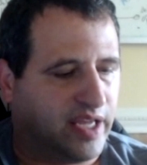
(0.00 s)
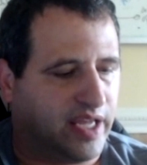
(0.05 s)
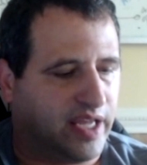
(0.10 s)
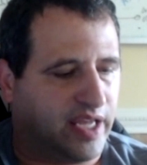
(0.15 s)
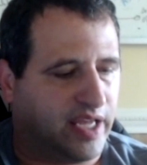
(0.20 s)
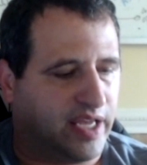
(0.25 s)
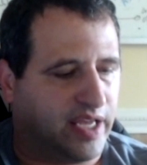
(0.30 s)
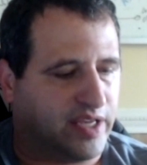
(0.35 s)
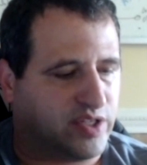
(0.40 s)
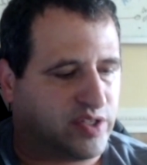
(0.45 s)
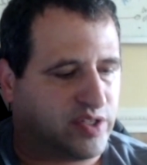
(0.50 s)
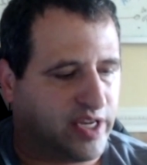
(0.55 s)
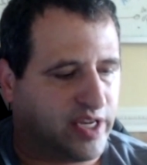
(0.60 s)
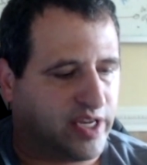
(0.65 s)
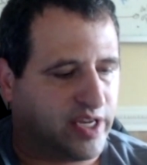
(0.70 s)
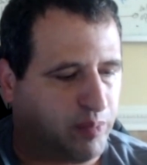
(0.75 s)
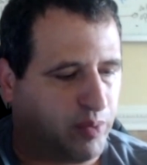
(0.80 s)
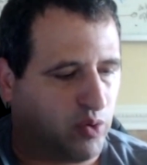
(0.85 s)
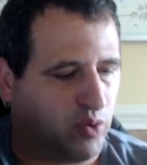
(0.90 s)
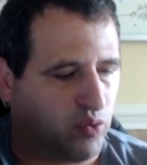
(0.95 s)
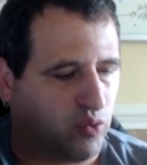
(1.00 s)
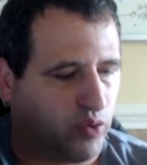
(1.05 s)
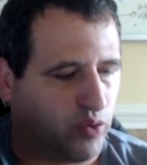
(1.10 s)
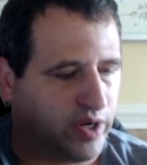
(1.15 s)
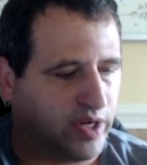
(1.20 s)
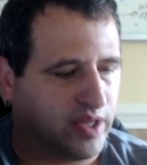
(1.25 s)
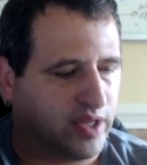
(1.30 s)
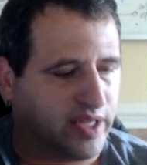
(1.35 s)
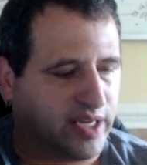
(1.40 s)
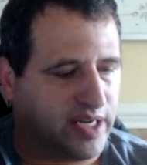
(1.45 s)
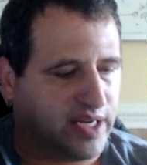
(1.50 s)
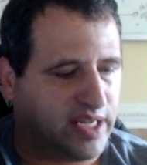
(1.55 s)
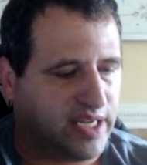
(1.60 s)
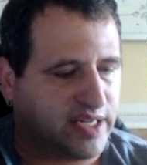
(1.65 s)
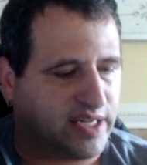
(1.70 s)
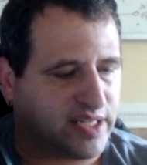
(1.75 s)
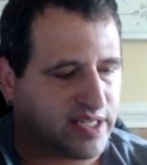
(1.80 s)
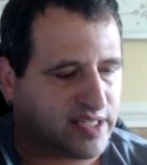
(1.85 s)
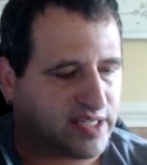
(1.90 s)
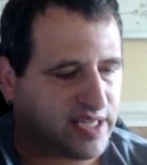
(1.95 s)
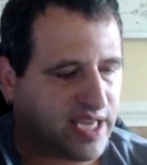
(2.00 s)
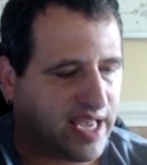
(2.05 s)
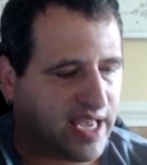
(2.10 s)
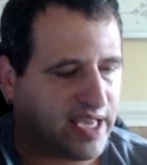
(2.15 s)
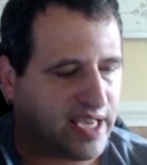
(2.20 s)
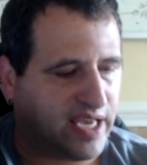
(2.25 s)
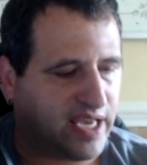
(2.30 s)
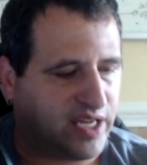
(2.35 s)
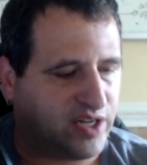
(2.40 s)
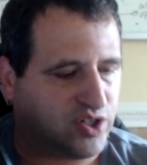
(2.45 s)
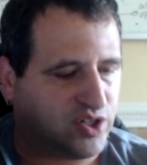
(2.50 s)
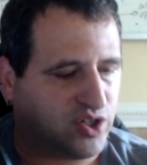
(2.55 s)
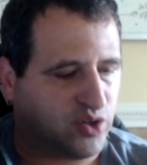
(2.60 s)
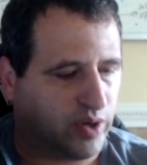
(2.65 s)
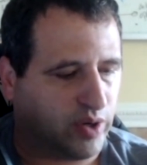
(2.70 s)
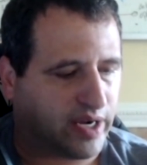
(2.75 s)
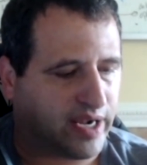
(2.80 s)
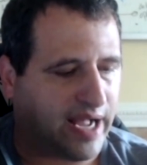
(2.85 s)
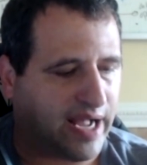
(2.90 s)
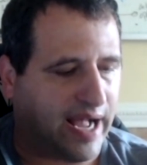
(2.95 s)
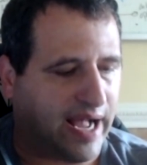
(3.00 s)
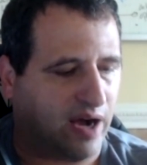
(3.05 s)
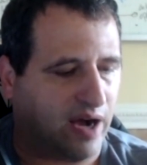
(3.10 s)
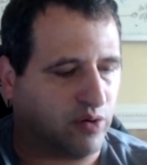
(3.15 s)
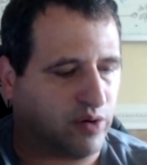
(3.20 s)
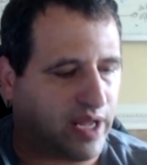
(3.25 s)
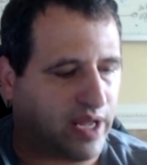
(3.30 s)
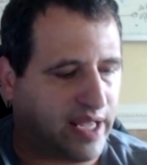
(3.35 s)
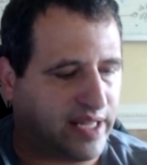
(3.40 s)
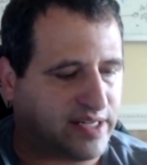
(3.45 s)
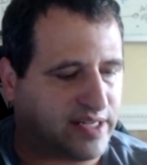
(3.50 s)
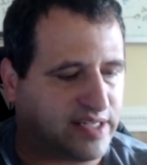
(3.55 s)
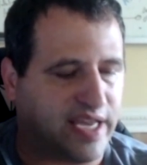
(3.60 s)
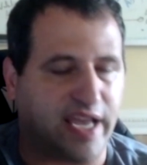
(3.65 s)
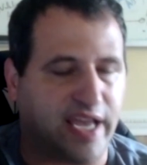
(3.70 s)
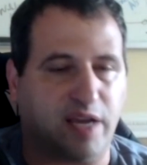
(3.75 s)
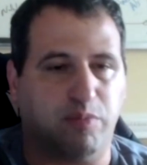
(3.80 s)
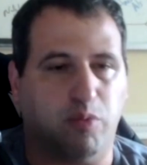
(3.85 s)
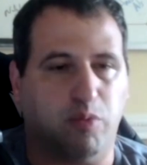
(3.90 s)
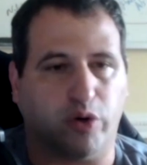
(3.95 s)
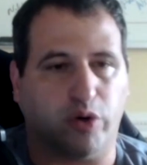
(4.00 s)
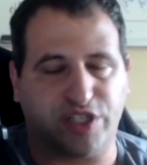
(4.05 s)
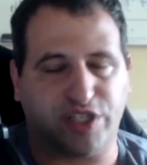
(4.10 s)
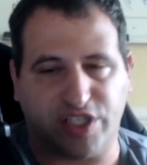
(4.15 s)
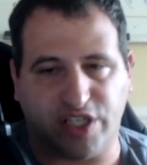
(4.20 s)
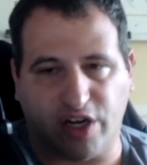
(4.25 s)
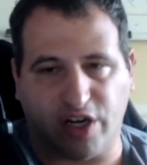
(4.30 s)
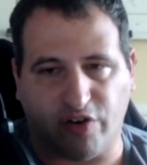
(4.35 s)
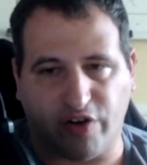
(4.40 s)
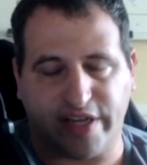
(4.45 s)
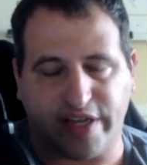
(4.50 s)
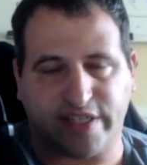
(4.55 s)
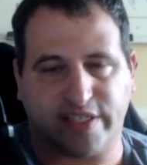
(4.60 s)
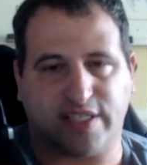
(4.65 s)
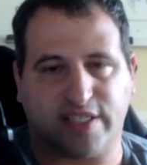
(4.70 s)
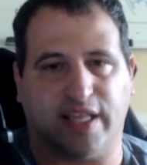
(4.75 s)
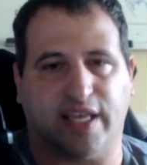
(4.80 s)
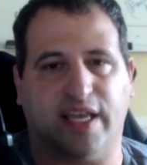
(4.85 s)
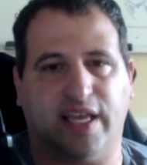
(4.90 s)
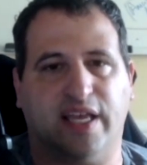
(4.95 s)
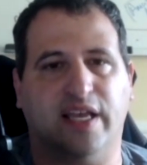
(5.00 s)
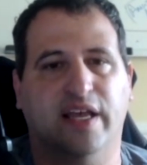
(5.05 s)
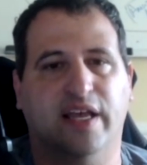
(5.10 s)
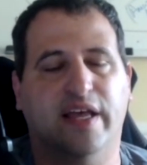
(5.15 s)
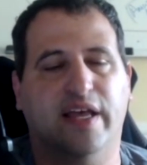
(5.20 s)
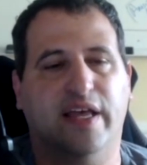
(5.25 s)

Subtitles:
is what people really need to take into account and take more seriously,